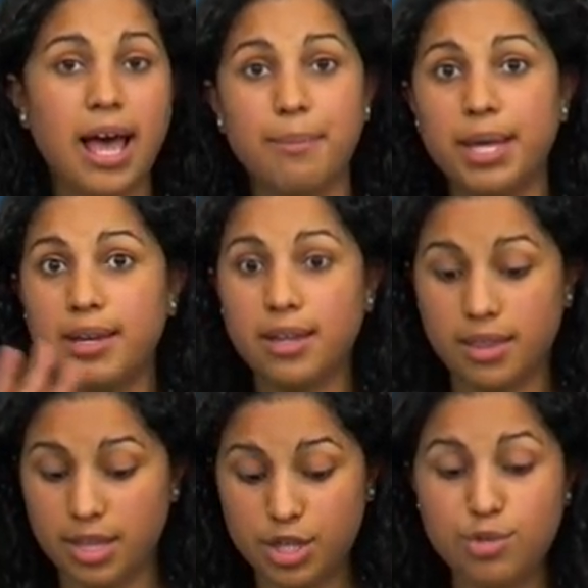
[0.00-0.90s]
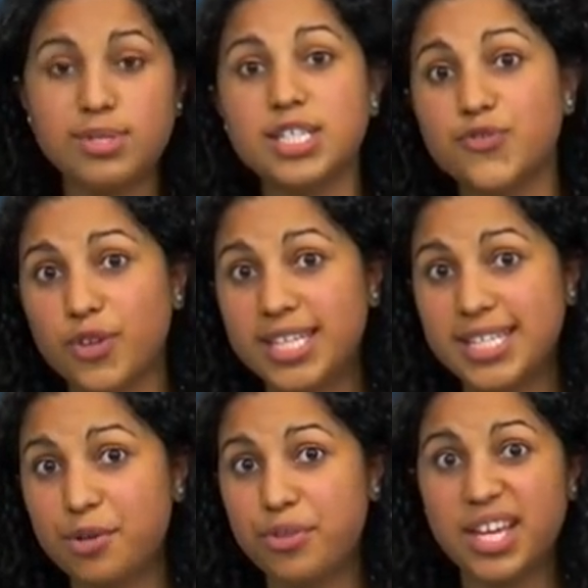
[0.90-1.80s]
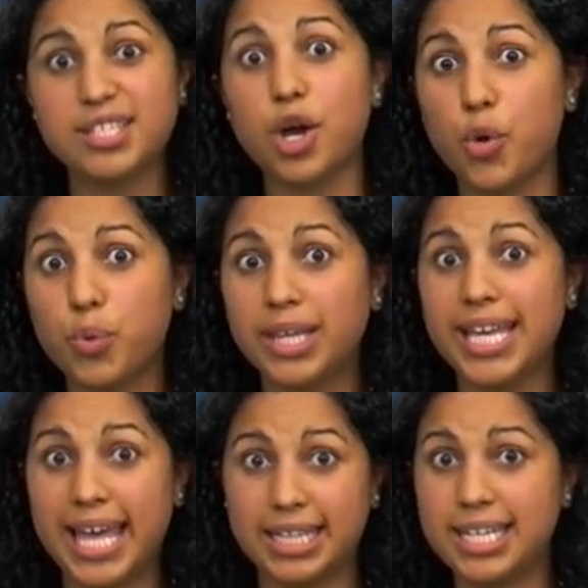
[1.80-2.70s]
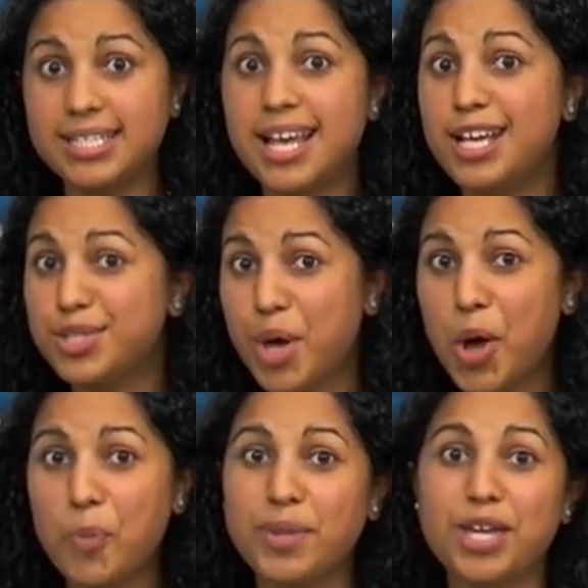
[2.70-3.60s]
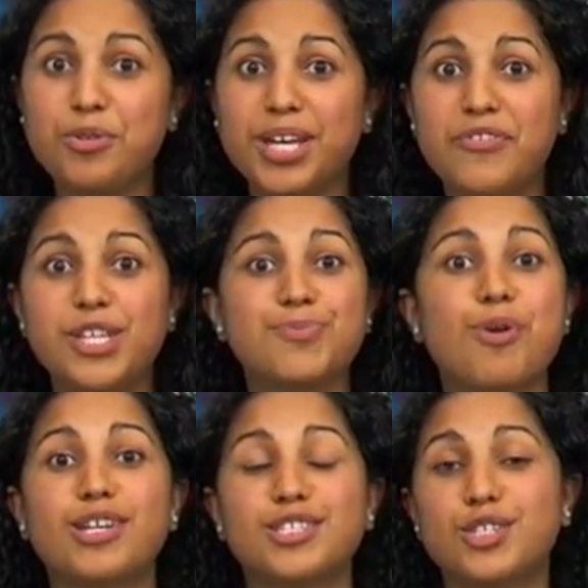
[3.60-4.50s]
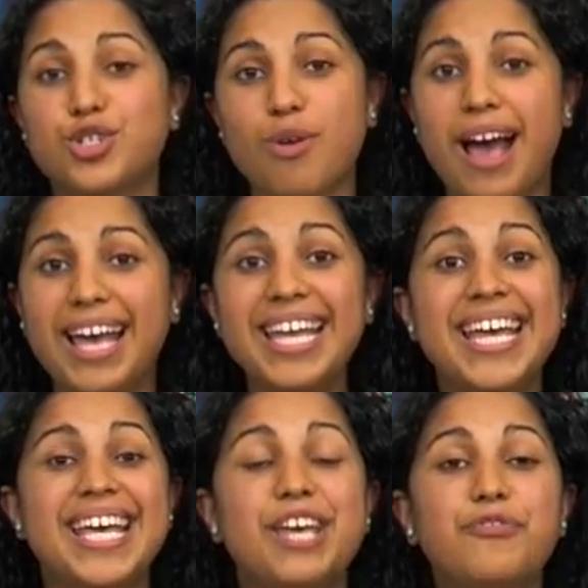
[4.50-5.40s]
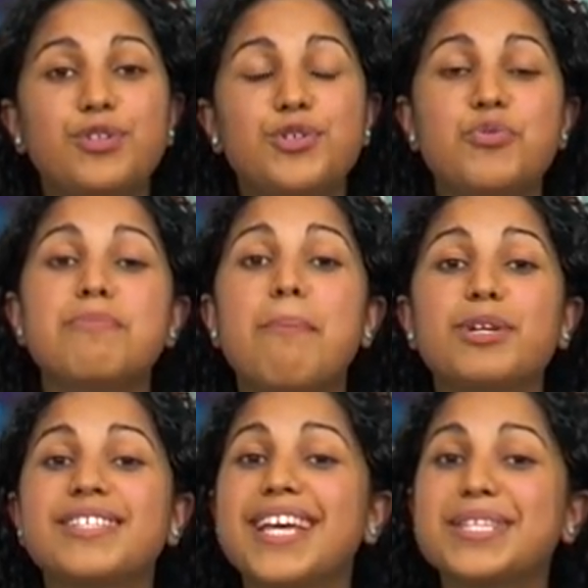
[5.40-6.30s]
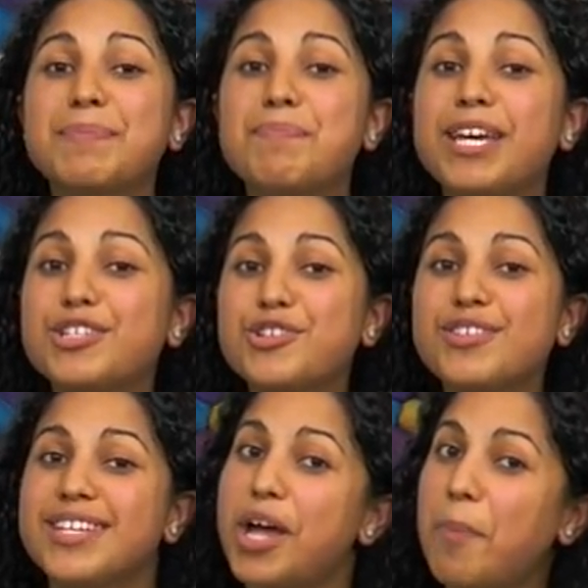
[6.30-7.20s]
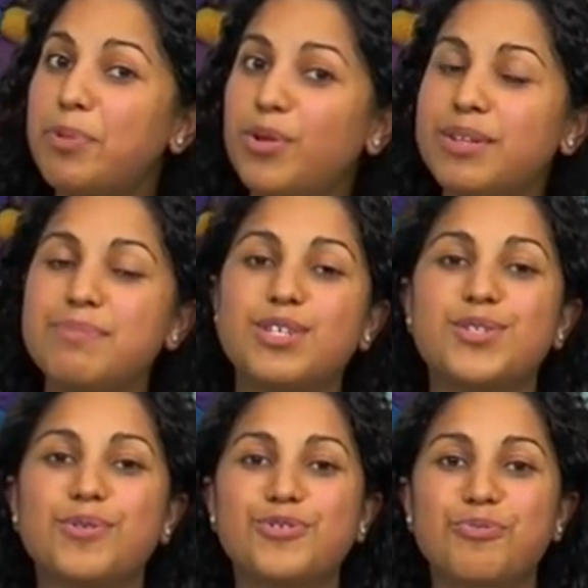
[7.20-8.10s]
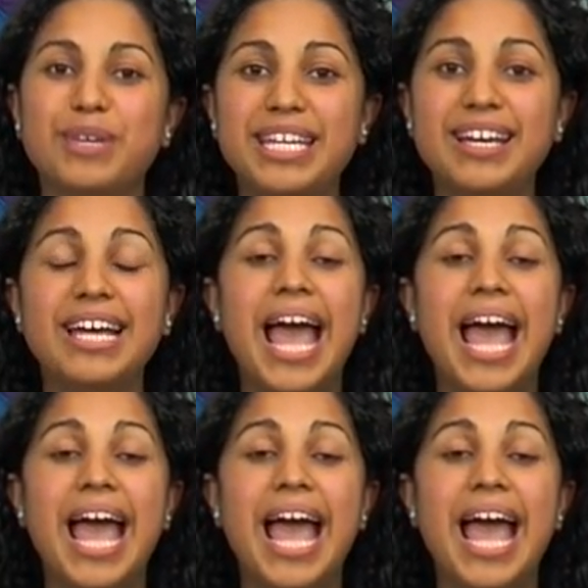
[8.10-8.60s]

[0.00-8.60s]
I mean, the uses for these little things are really endless. So I hope that you'll give this project a try. If you do, remember to take some pictures and upload them to social media.